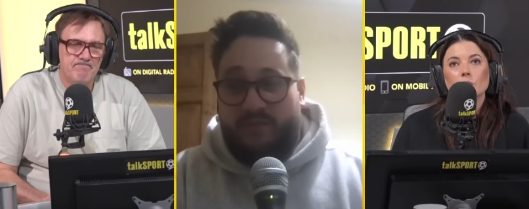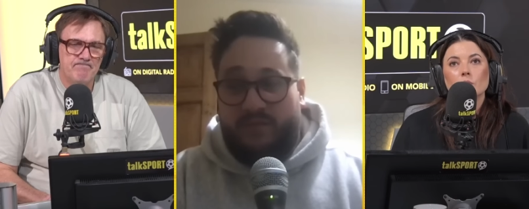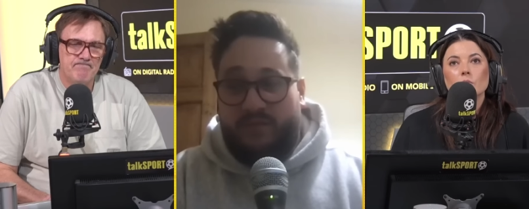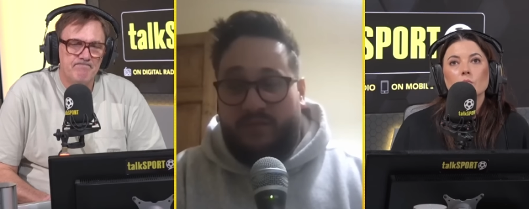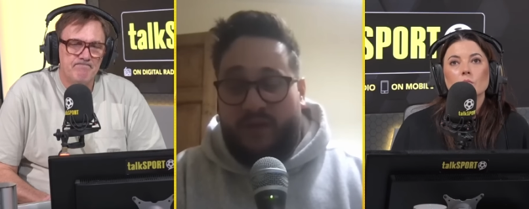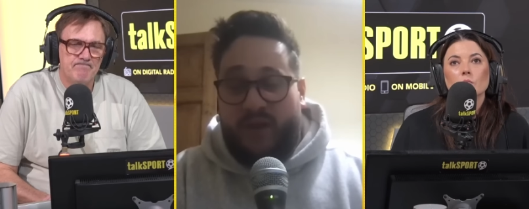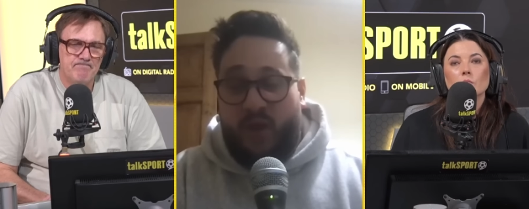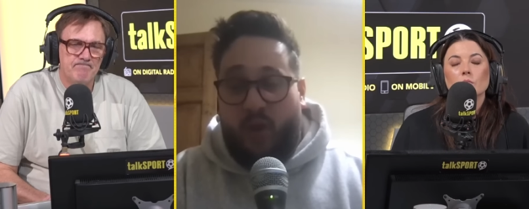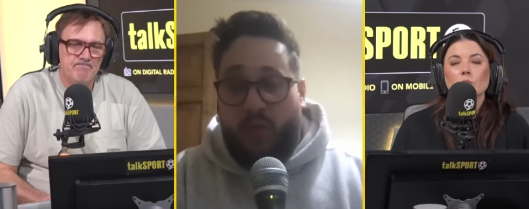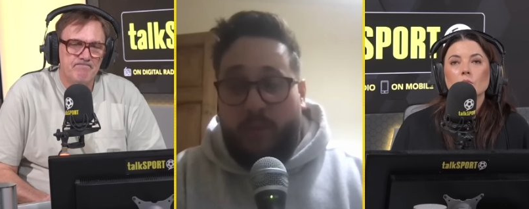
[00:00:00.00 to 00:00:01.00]

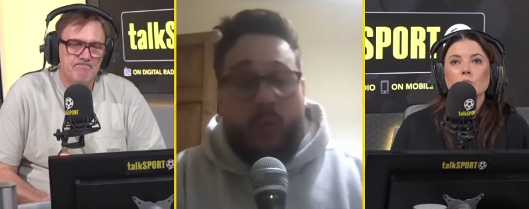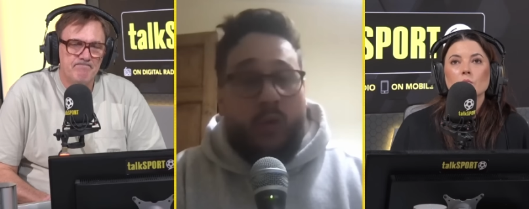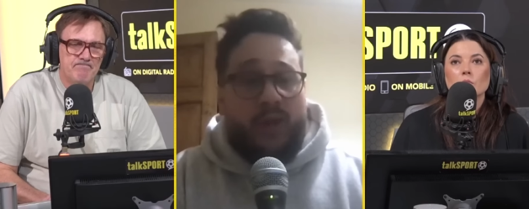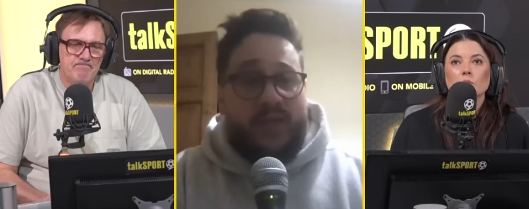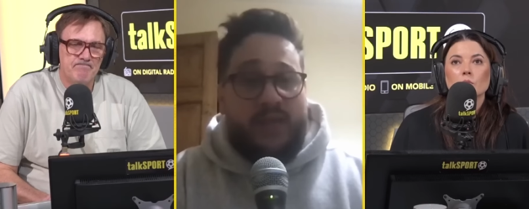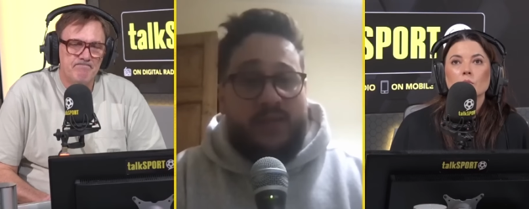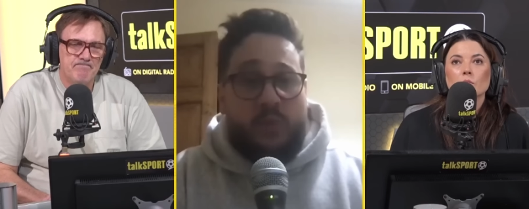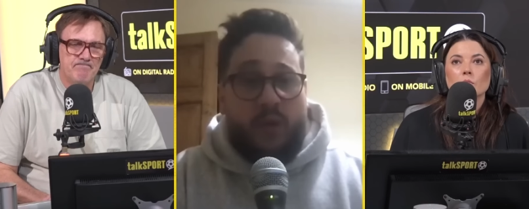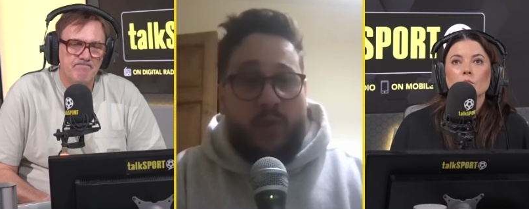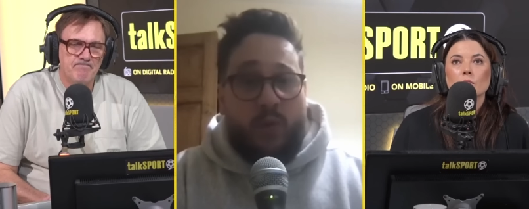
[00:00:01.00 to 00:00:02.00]
Speaker 1: very on the ball in
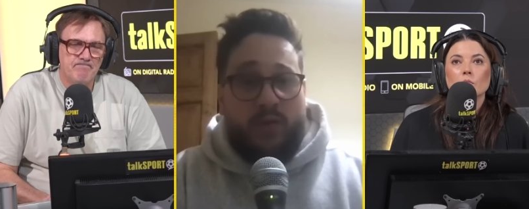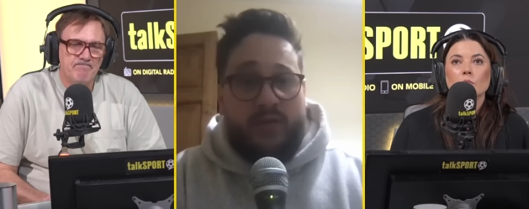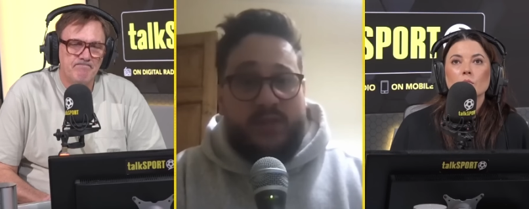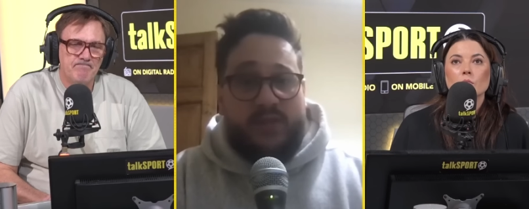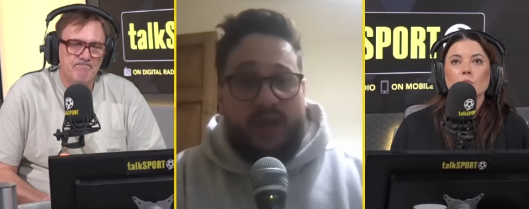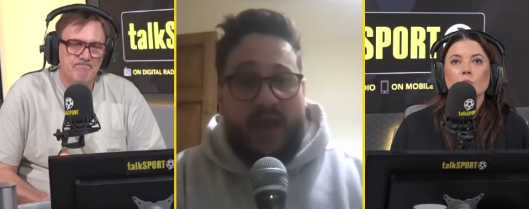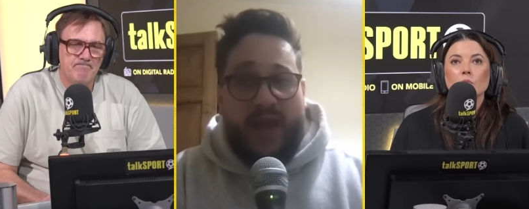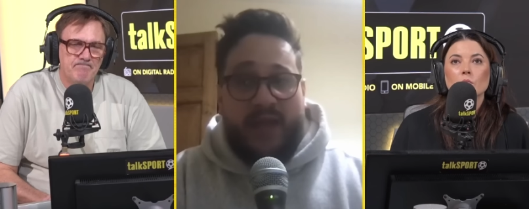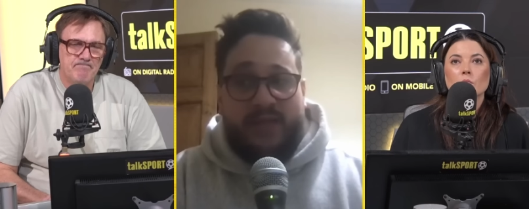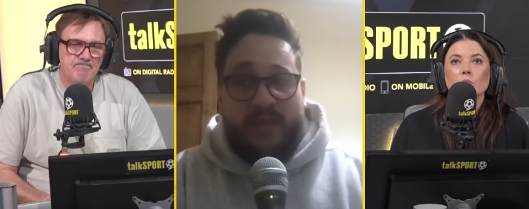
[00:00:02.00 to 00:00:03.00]
terms of what he wants,
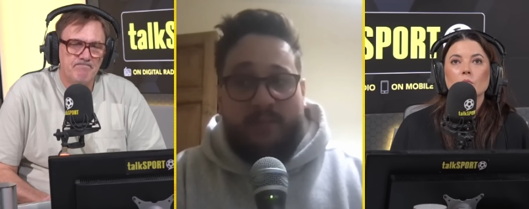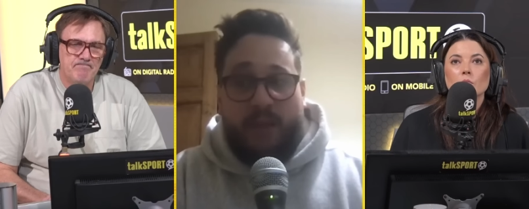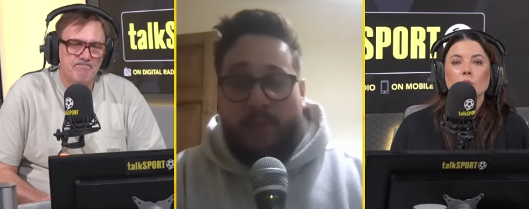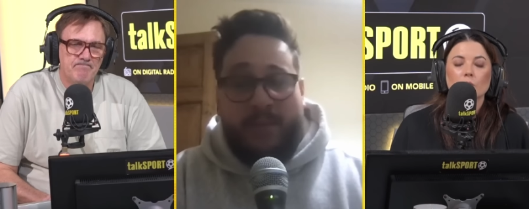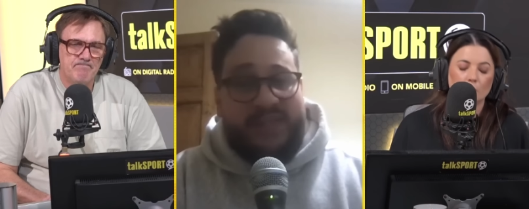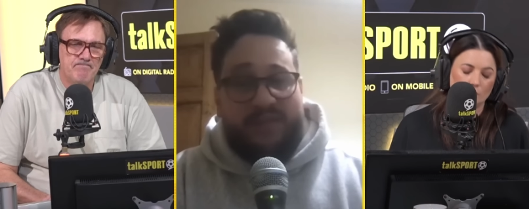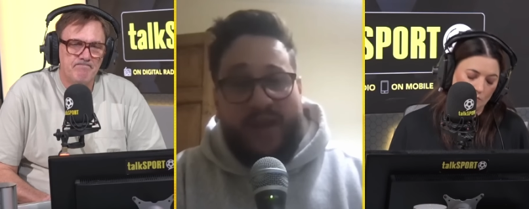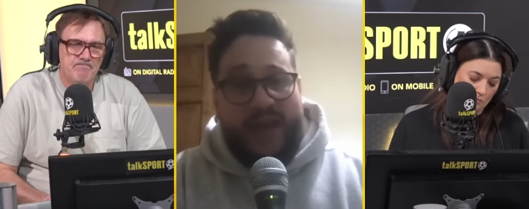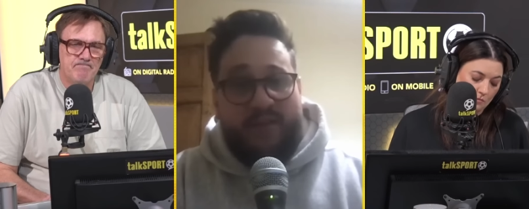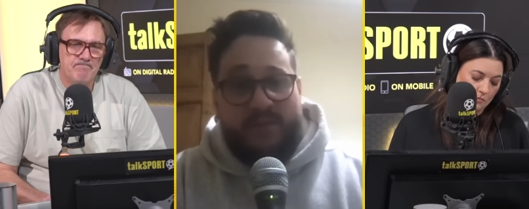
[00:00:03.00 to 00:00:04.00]
and um, I'm a
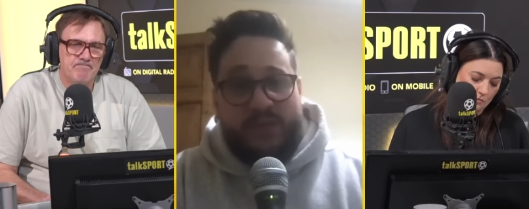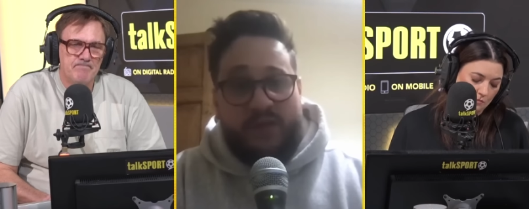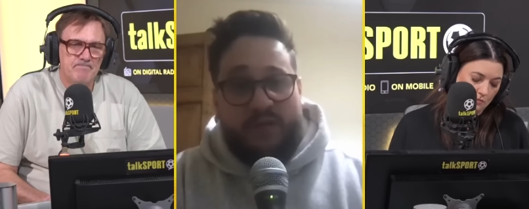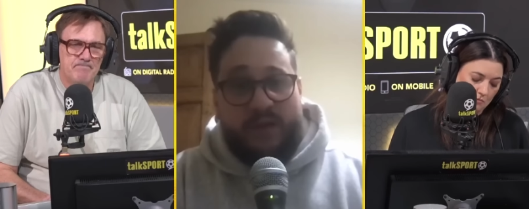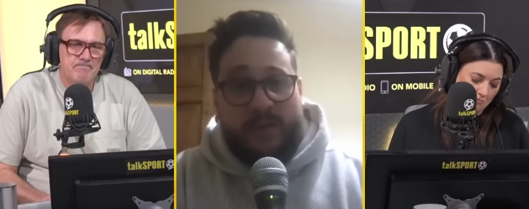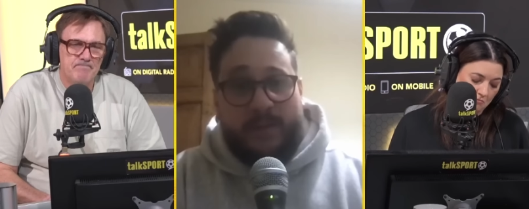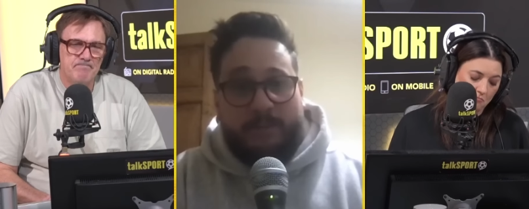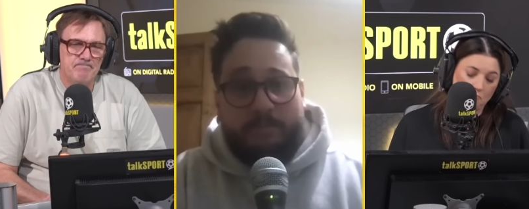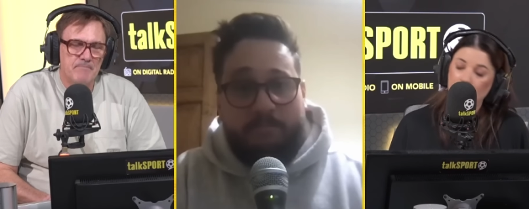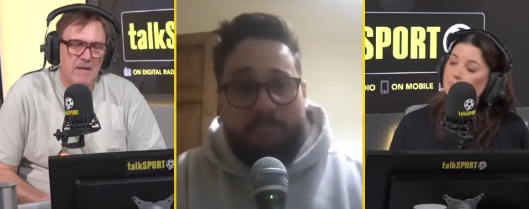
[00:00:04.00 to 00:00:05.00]
massive fan of him so far.
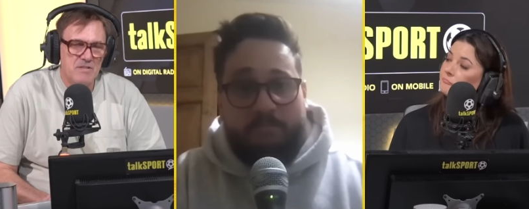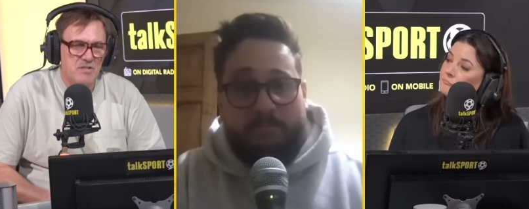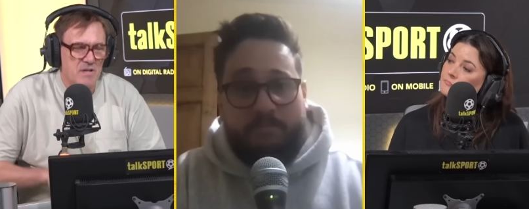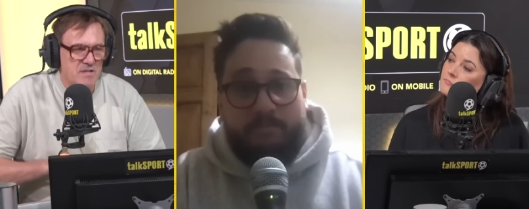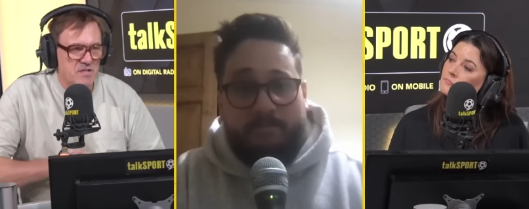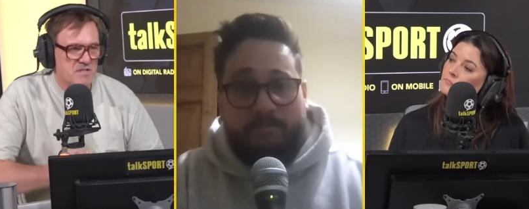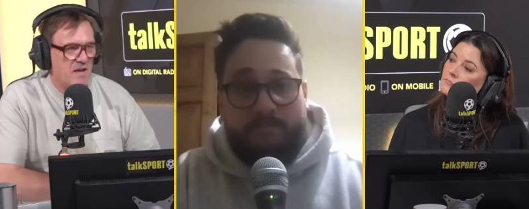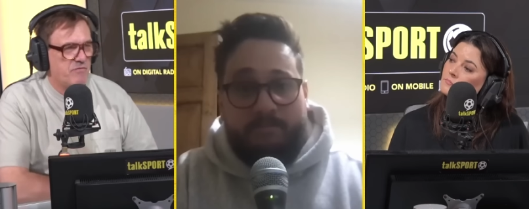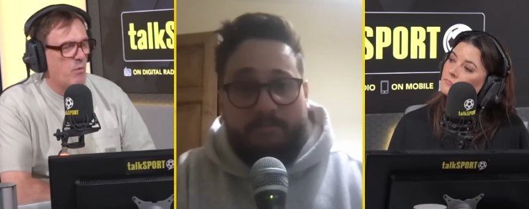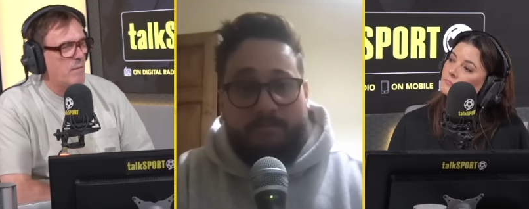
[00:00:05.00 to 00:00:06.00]
Speaker 2: Mm. It's a it's a
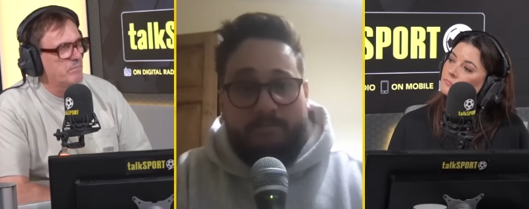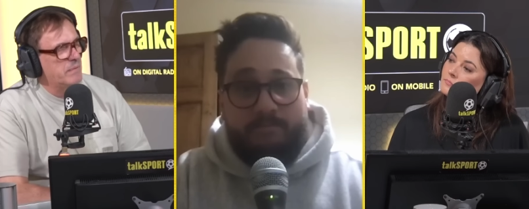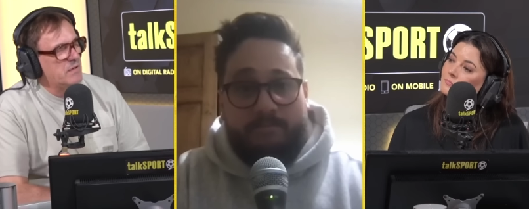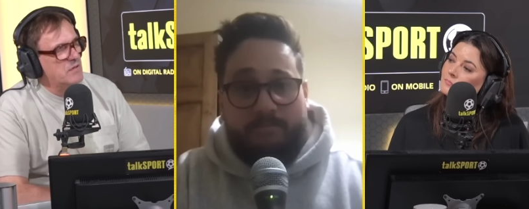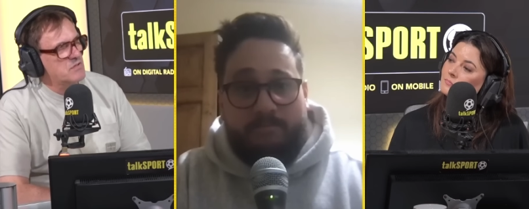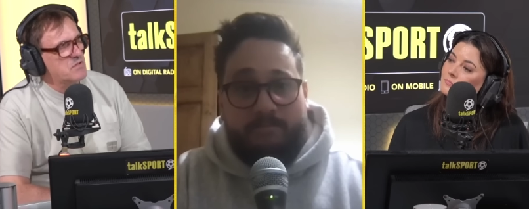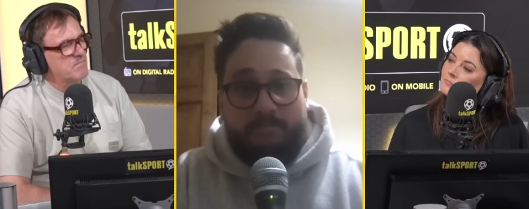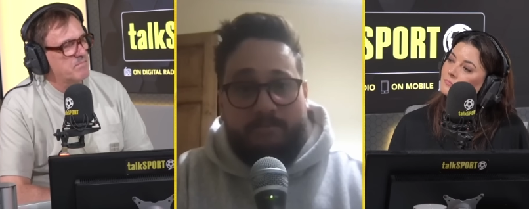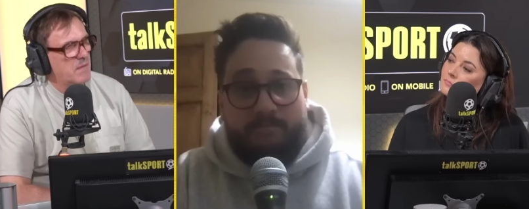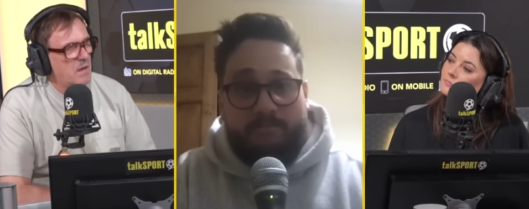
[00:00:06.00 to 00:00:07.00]
tough one
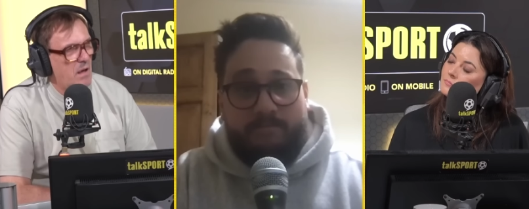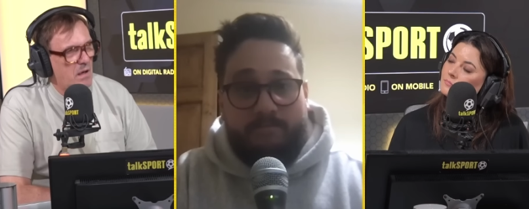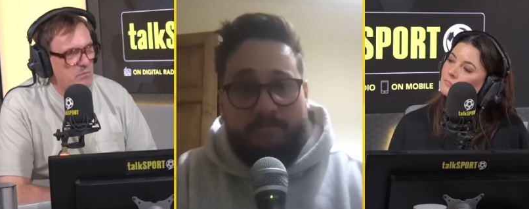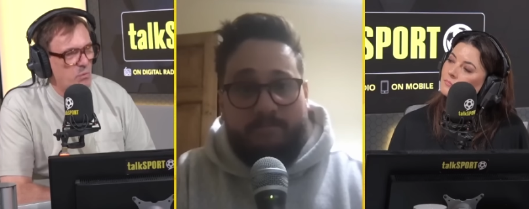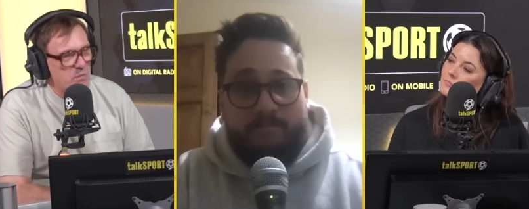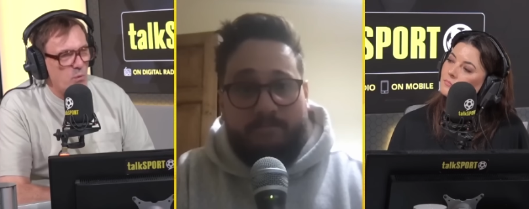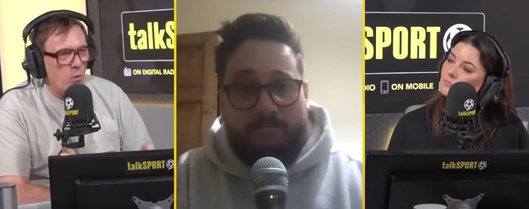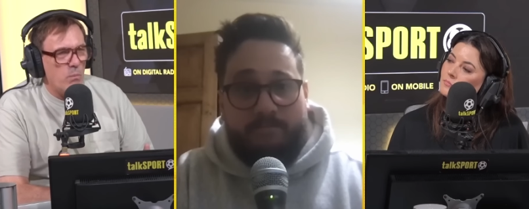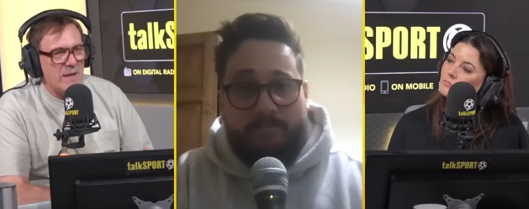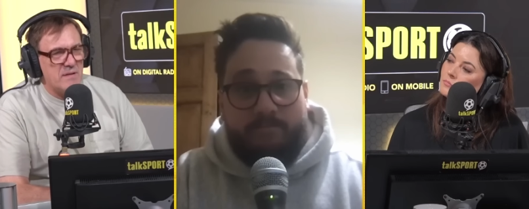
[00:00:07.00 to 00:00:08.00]
because we
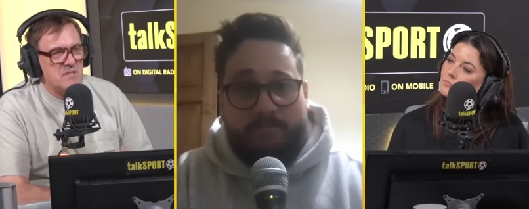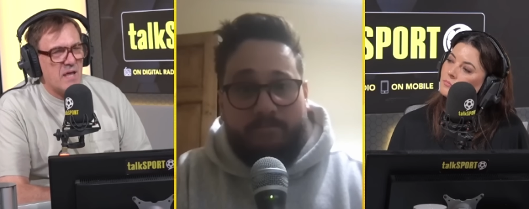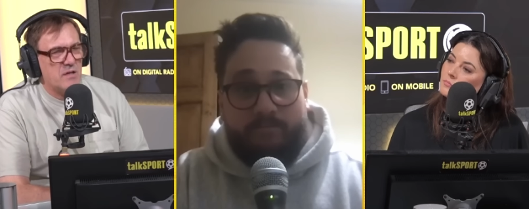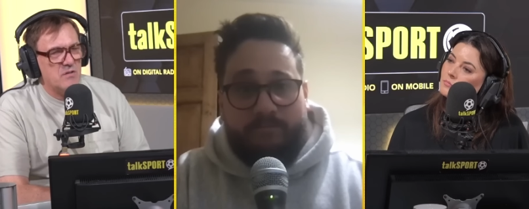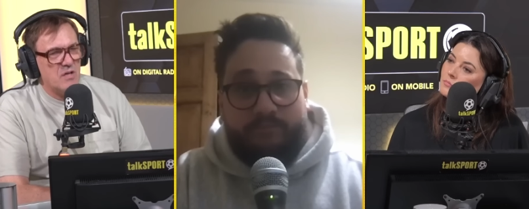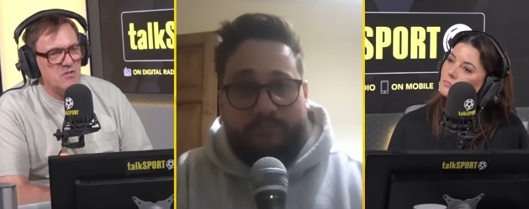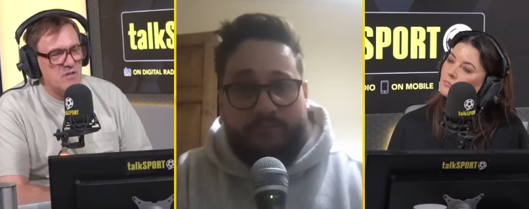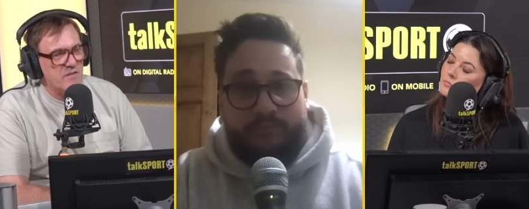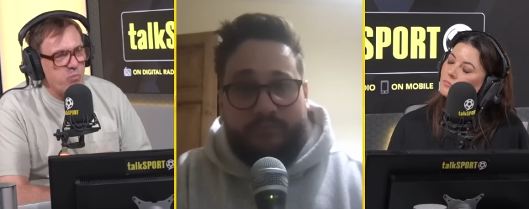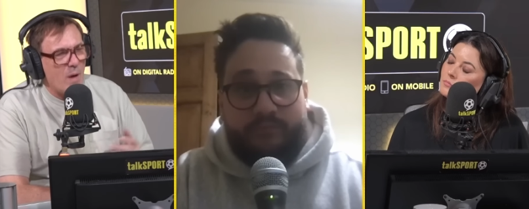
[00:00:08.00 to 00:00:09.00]
all make this
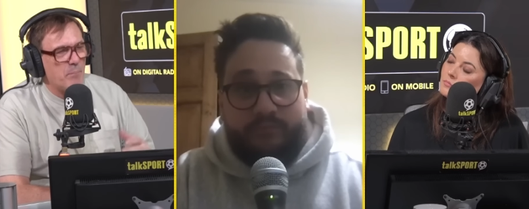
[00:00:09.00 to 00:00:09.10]
accusation. If